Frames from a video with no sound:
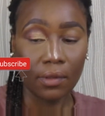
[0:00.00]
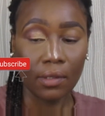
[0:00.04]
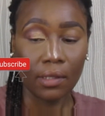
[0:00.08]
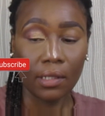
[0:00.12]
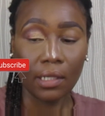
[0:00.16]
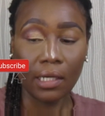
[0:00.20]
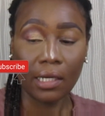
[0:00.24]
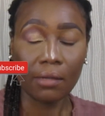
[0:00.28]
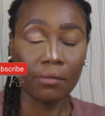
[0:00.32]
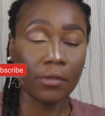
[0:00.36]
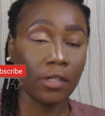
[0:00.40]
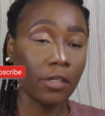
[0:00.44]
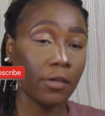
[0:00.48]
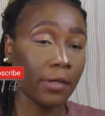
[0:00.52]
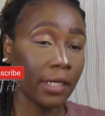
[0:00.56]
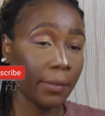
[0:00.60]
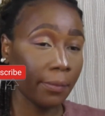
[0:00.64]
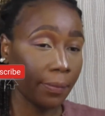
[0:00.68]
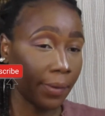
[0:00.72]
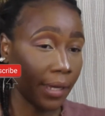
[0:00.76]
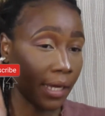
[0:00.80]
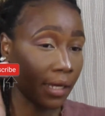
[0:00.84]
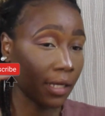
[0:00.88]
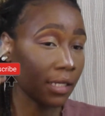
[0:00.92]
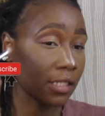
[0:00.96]
I'm
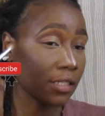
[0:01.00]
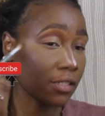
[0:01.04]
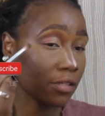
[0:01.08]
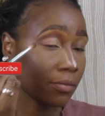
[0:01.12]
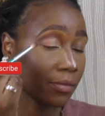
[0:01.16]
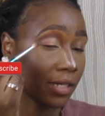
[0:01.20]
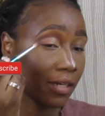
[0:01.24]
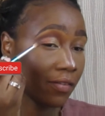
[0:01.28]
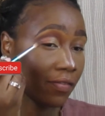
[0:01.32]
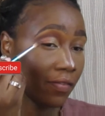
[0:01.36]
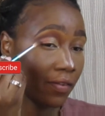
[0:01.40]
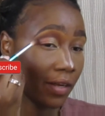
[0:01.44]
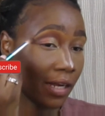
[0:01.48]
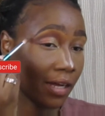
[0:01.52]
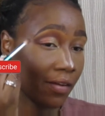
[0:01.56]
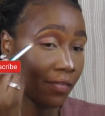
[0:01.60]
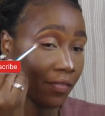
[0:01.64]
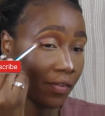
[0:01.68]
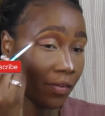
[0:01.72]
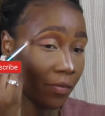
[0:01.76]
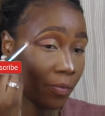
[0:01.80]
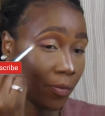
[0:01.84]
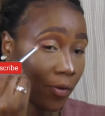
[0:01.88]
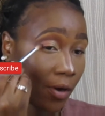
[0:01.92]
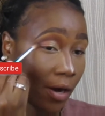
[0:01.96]
going back into my
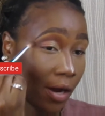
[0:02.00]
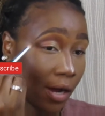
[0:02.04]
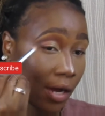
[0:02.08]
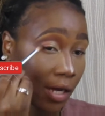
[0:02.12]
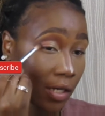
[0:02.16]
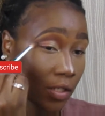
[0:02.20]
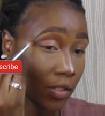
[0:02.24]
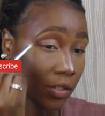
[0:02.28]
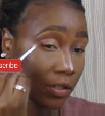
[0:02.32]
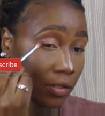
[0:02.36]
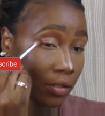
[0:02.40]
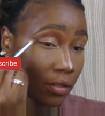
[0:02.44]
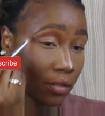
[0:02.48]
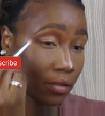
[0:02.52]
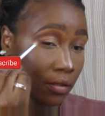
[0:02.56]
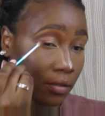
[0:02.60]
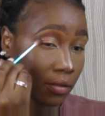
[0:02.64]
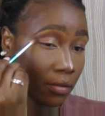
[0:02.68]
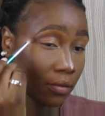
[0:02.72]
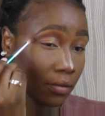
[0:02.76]
fluffy brush,